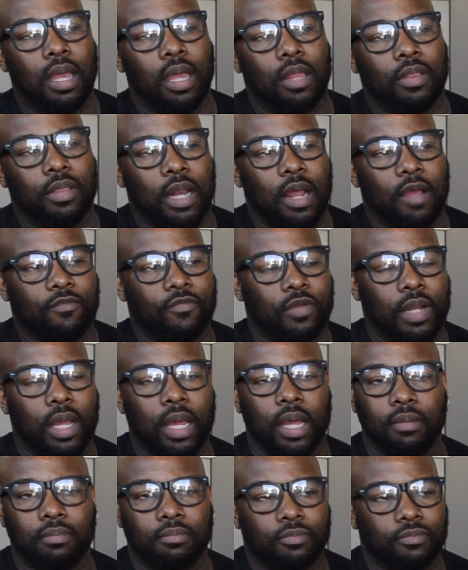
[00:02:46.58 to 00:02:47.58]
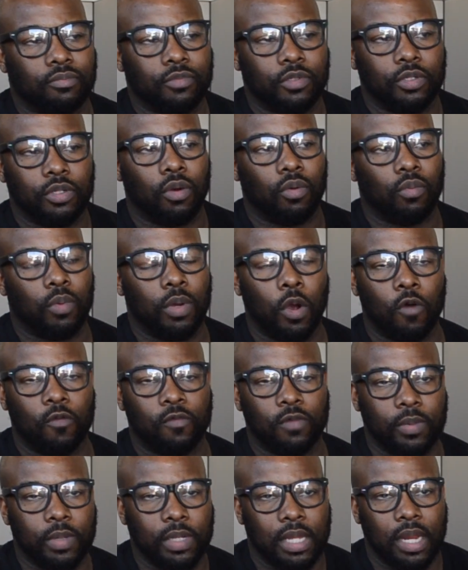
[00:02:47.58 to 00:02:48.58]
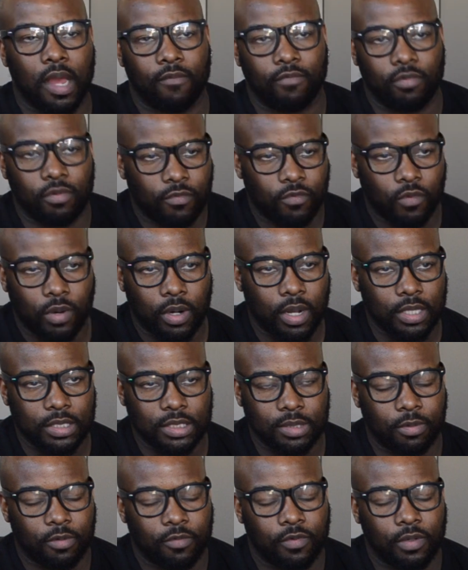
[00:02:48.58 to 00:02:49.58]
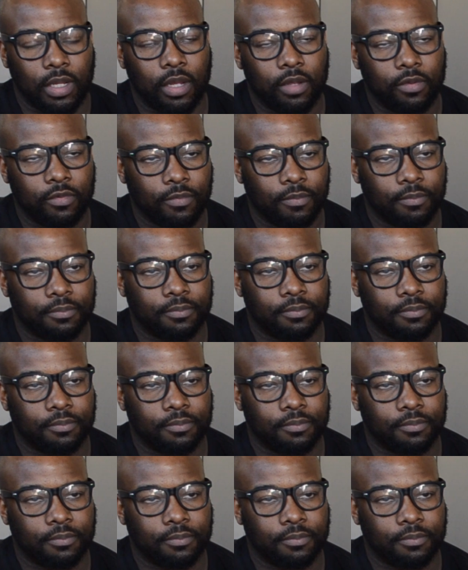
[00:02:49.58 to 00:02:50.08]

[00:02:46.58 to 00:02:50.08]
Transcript: And then after that, hopefully we can have you for a customer for life.